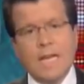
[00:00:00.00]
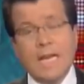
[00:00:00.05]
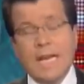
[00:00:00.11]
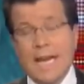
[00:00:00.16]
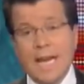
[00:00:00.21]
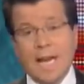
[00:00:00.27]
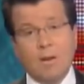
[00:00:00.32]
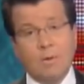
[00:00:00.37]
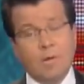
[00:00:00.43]

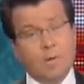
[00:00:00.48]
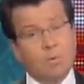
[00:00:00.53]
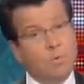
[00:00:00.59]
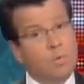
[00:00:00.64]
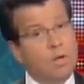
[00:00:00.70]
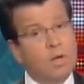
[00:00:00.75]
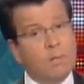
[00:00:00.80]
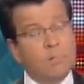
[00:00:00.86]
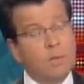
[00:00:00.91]
Now, it
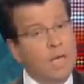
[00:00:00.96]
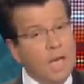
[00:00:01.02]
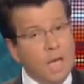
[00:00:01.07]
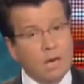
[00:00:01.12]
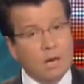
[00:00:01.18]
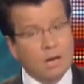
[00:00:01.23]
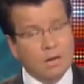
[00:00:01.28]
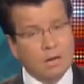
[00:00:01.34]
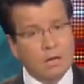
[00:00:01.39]
would
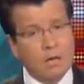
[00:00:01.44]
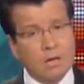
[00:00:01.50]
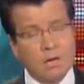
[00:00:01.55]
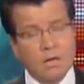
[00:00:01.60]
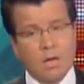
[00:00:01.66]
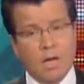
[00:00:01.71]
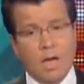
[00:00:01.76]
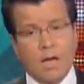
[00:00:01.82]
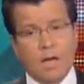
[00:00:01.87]
appear,
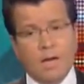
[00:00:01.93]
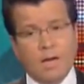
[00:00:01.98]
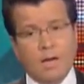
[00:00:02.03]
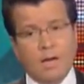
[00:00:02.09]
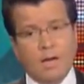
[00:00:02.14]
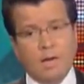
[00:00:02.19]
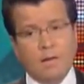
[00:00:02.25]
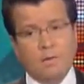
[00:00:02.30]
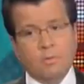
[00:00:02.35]

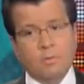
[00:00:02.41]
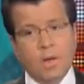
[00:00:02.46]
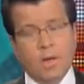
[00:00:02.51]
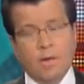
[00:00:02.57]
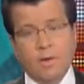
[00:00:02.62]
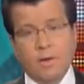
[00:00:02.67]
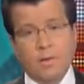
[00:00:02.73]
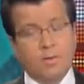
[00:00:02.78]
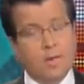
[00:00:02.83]

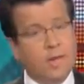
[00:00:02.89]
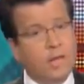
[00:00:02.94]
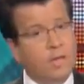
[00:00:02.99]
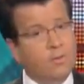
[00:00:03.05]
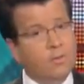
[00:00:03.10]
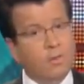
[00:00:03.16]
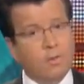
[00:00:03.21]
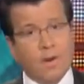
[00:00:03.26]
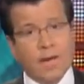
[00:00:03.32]
whether it's at
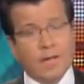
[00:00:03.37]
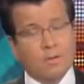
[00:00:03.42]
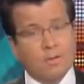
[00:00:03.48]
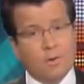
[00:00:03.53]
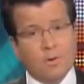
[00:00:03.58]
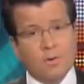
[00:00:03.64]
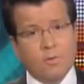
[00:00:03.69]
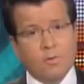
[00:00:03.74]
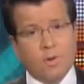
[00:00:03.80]
his direct
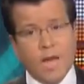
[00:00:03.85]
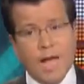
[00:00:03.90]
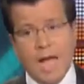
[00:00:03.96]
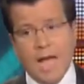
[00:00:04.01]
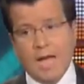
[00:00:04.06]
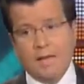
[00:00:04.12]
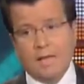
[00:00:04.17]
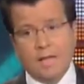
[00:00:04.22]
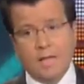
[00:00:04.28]
orders or
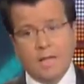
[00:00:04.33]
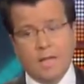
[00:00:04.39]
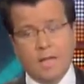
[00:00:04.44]
not,